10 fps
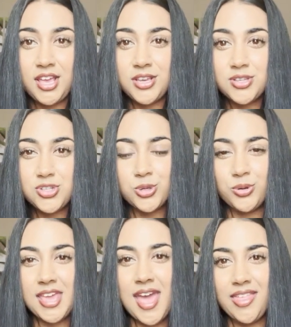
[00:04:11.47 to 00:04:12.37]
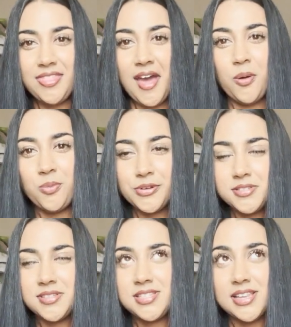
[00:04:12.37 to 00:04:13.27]
So yeah,
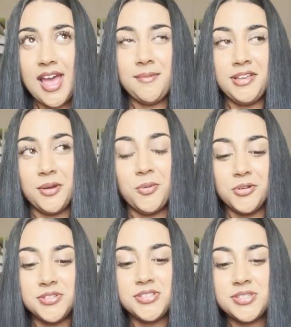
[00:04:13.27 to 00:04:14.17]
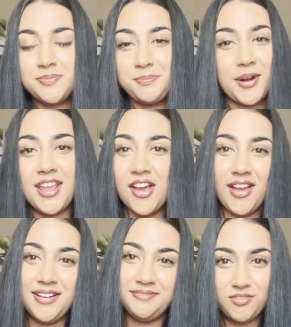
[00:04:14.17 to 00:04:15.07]
it was pretty
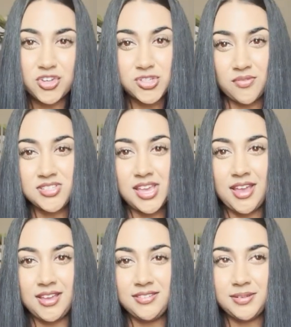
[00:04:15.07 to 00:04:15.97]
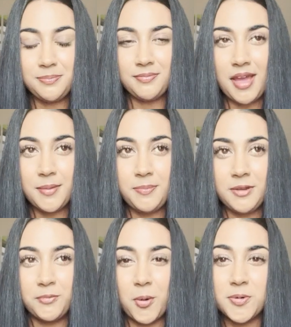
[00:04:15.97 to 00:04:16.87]
gutting because obviously I'd
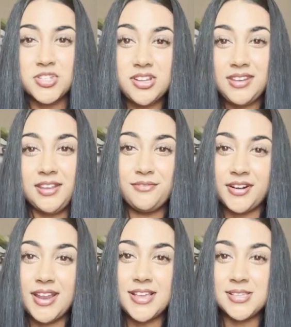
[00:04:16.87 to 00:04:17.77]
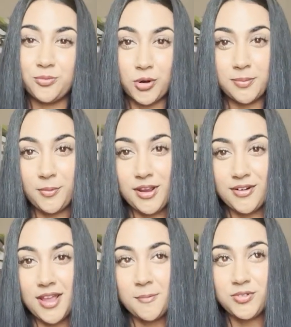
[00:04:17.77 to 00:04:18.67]
been proper studying for this, I'd worked my way
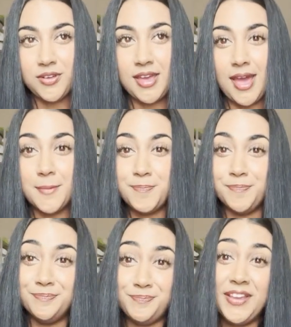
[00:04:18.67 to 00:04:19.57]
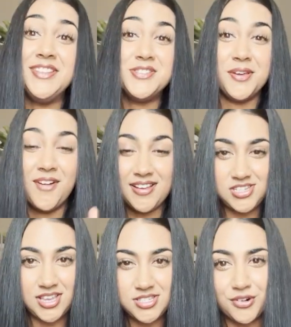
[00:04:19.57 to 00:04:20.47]
right up to it, I'd been to
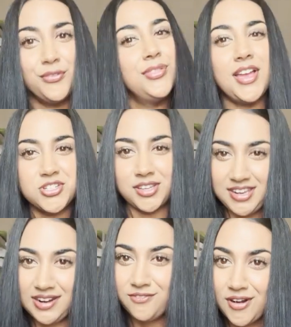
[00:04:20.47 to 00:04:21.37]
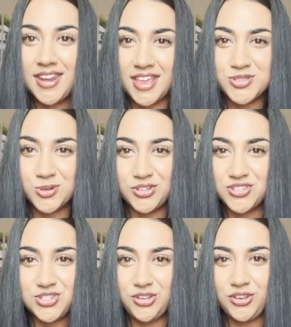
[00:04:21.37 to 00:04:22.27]
Manchester, literally in, right next door to
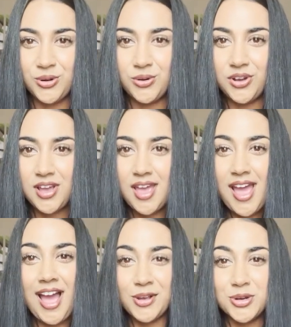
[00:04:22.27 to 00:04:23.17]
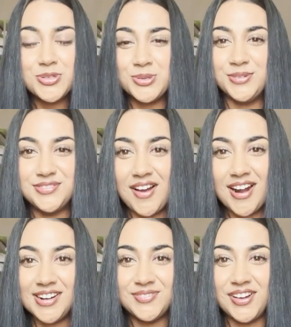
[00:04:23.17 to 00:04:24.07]
the studio. I got so
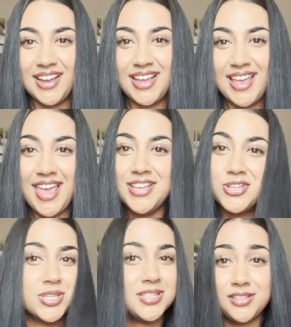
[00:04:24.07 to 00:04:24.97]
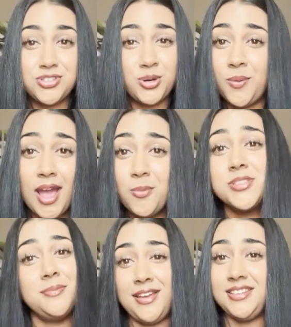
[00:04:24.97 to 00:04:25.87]
far, but it just, do you know what, it
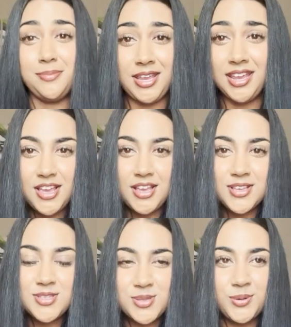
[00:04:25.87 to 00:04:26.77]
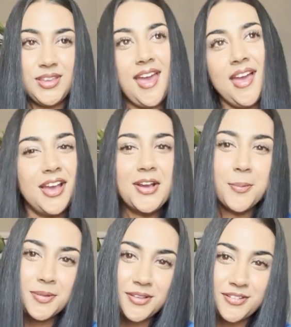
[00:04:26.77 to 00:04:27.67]
wasn't meant to be. So yeah, a
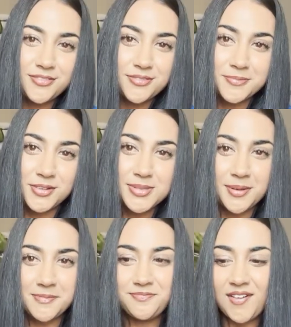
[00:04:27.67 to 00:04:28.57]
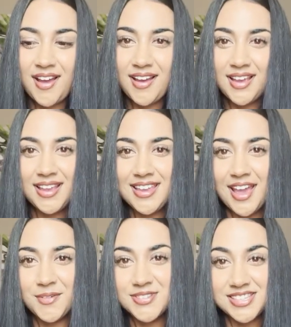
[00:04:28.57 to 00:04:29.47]
couple of months went by,
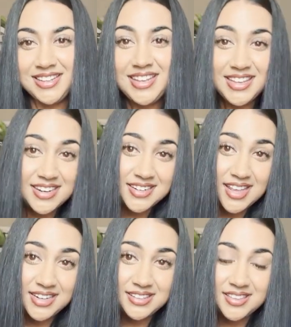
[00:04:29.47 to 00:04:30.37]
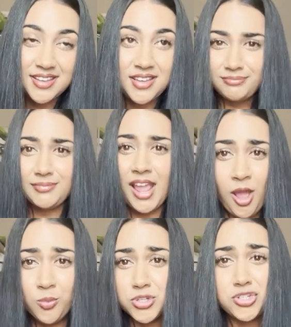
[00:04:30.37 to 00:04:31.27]
I wasn't hearing anything, I
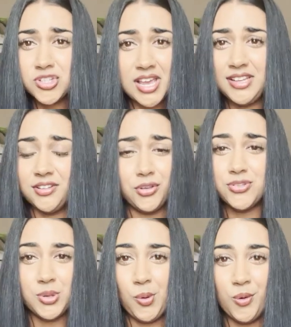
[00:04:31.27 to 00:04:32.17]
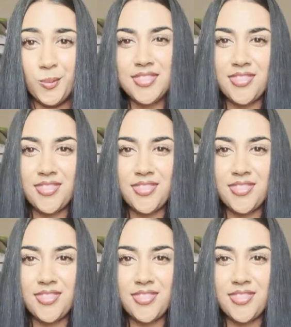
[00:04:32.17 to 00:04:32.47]
was just kind of losing hope.